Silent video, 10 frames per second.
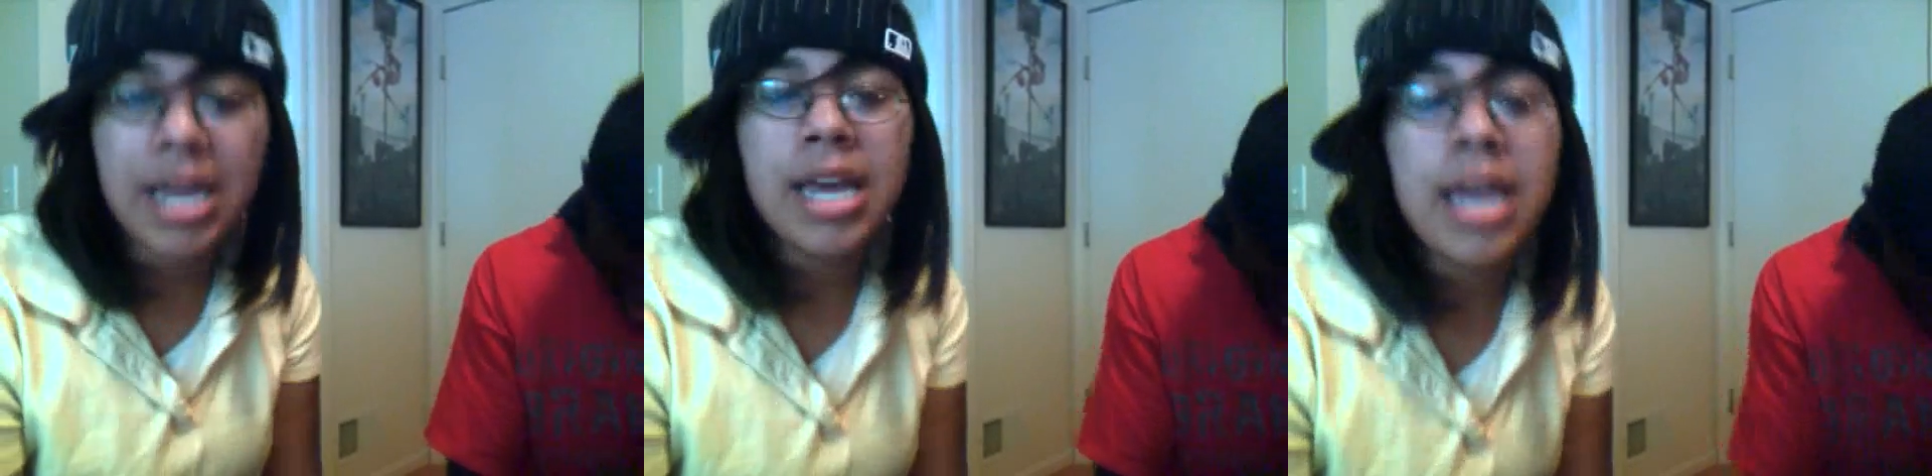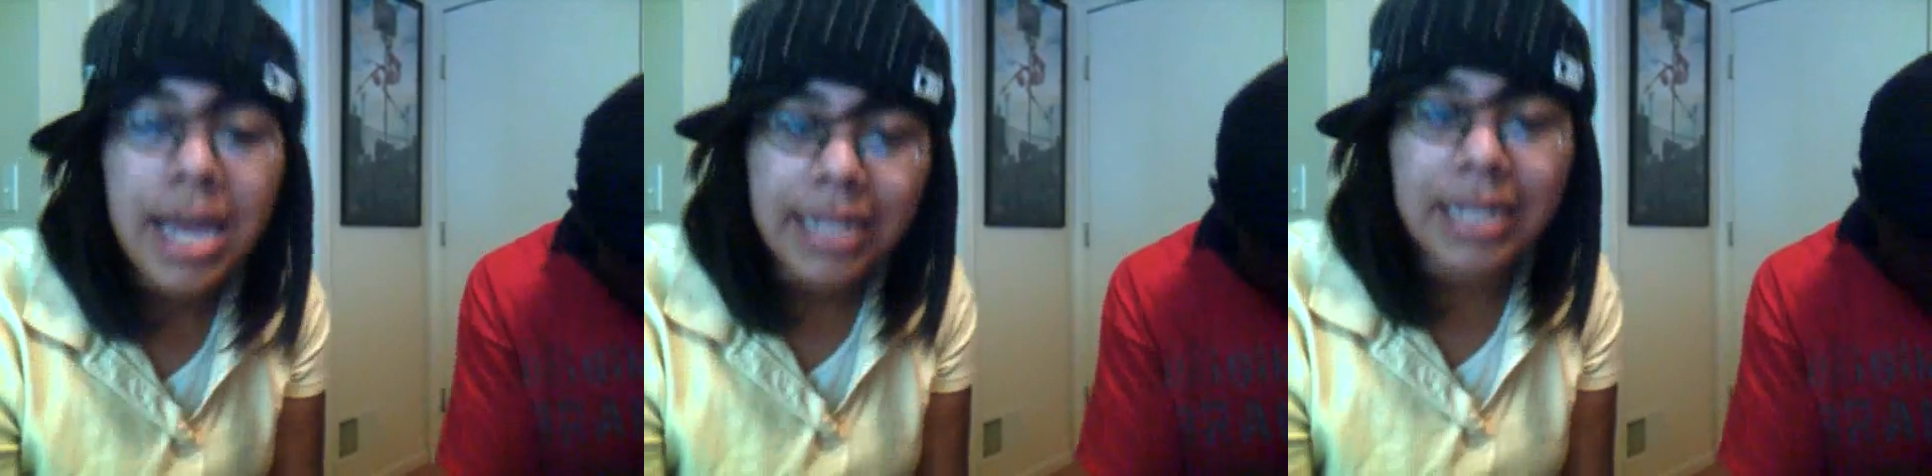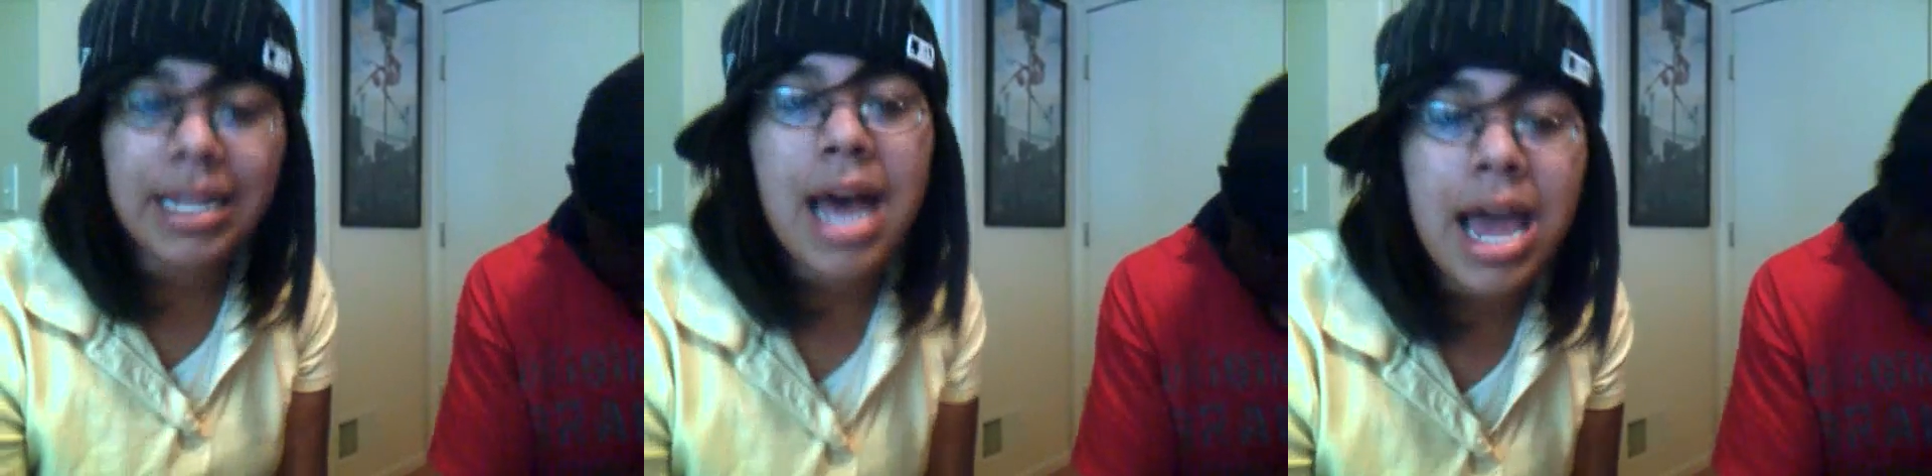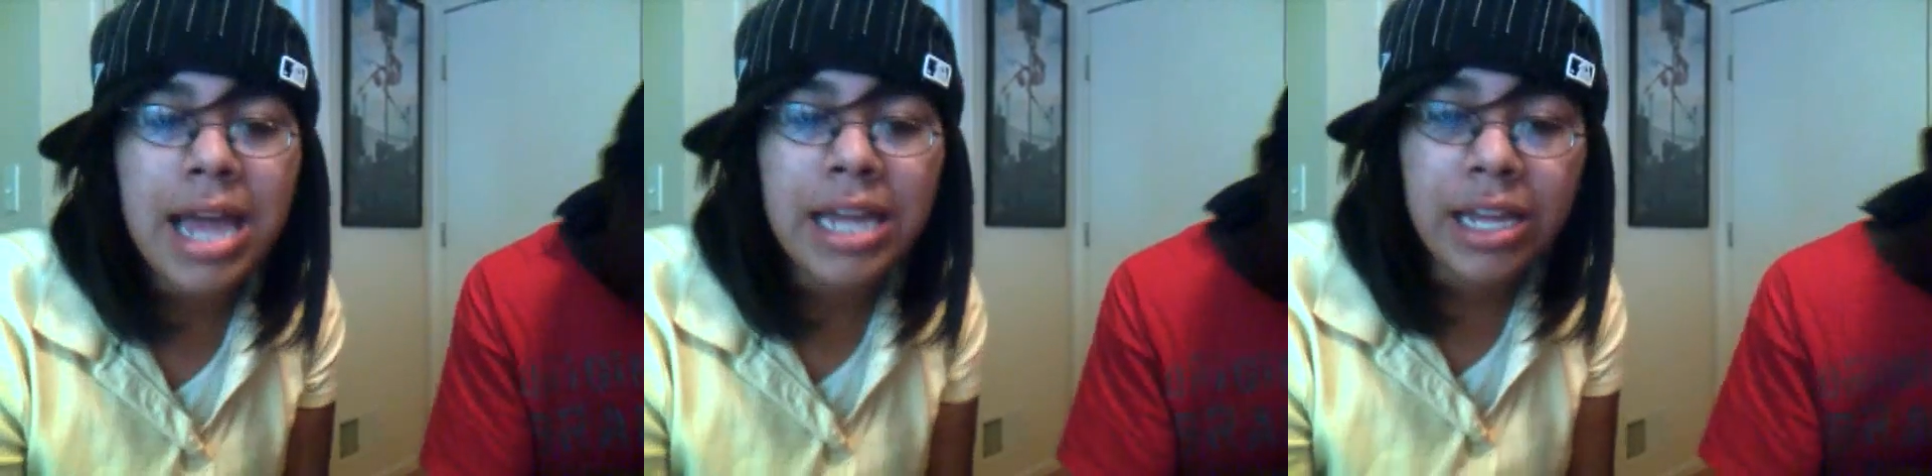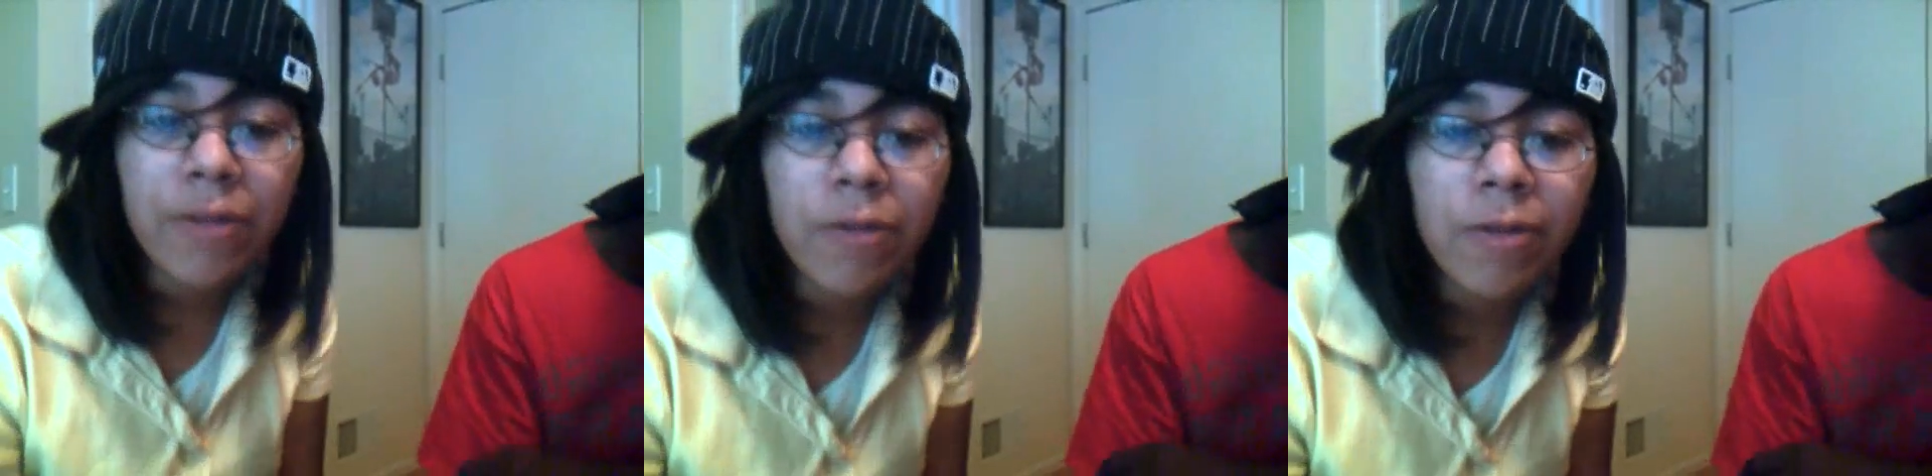and I
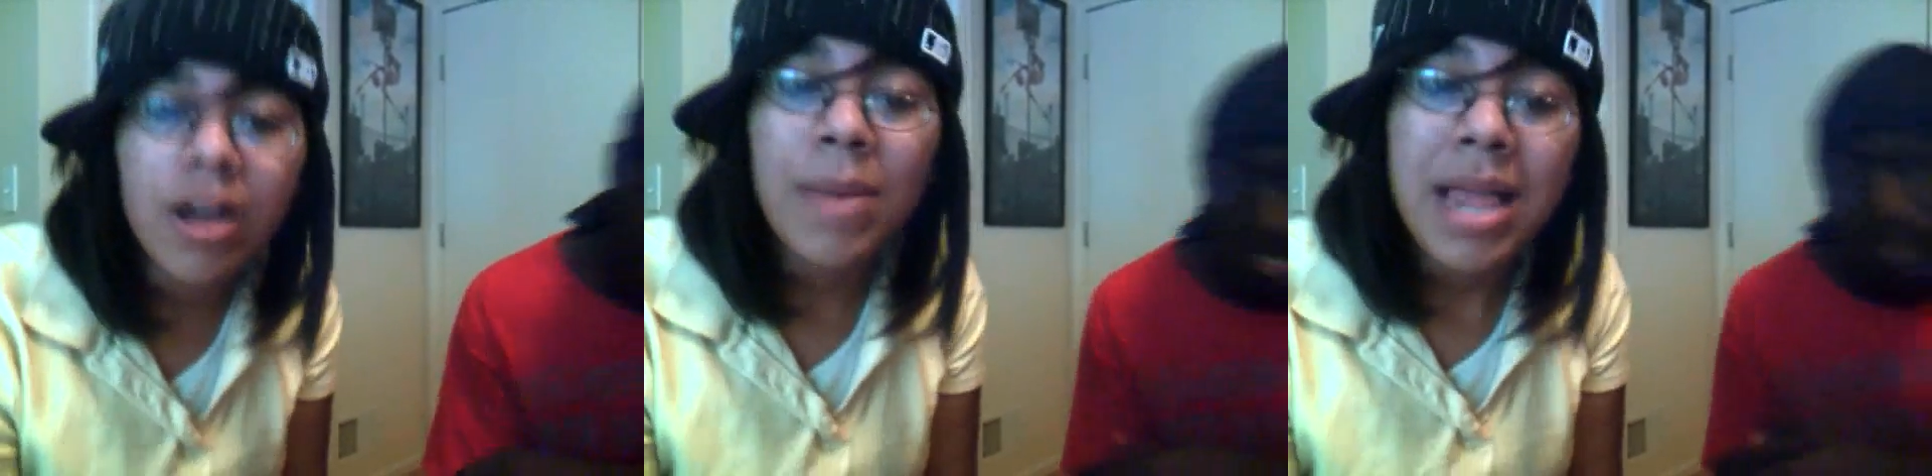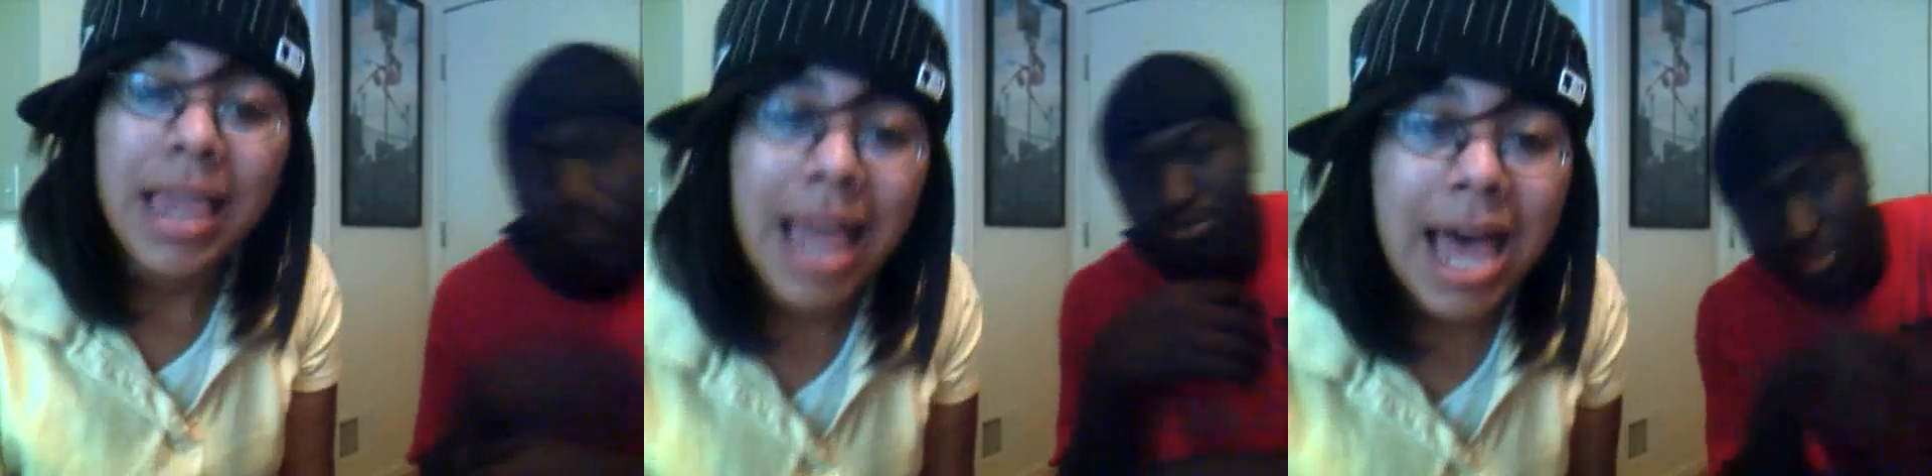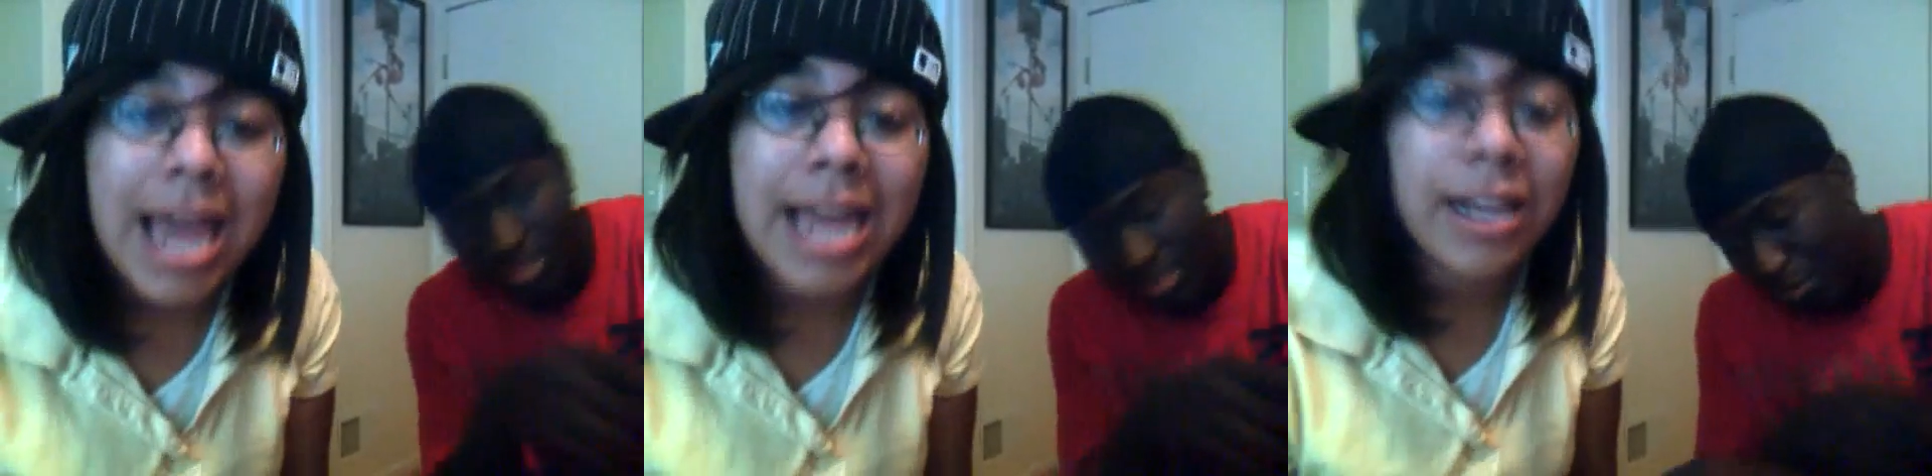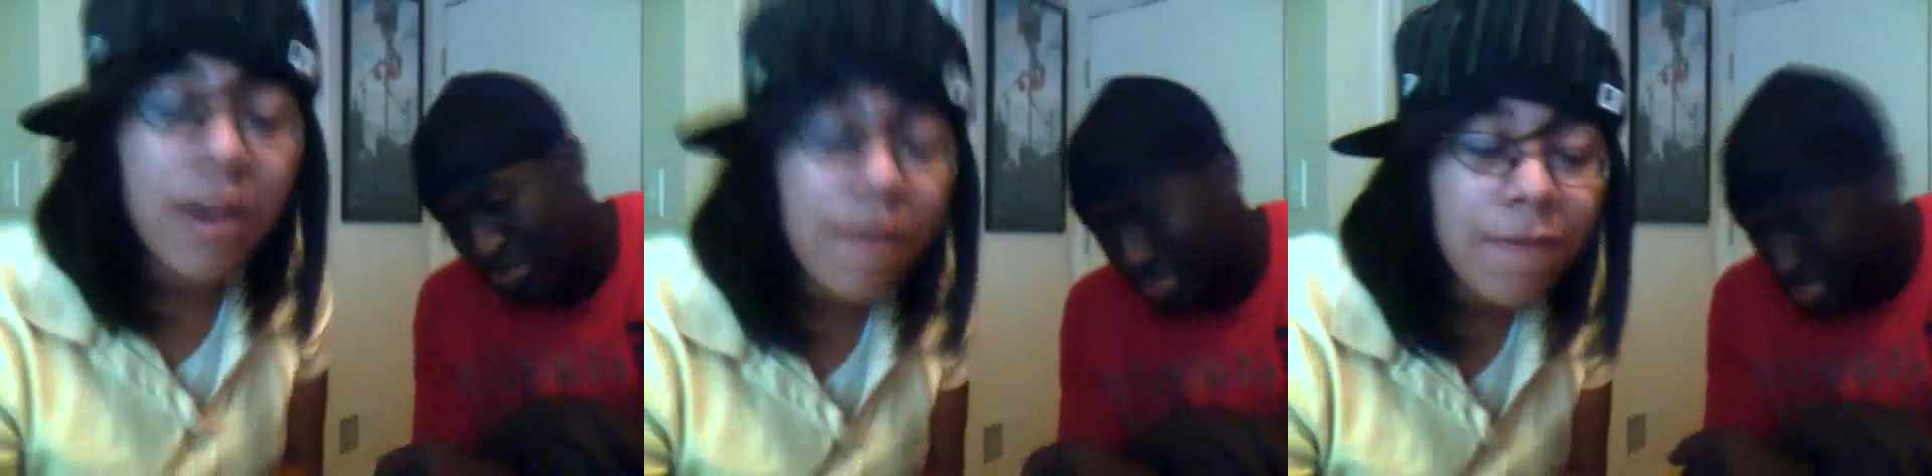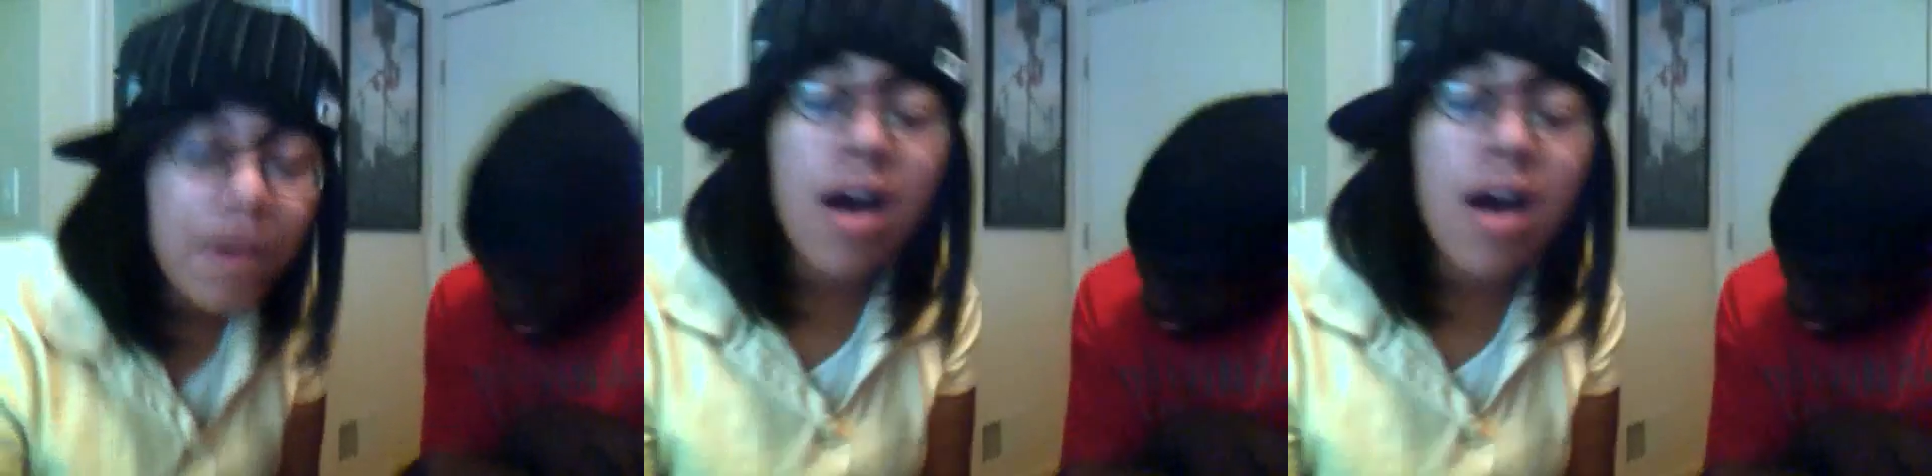erupt like a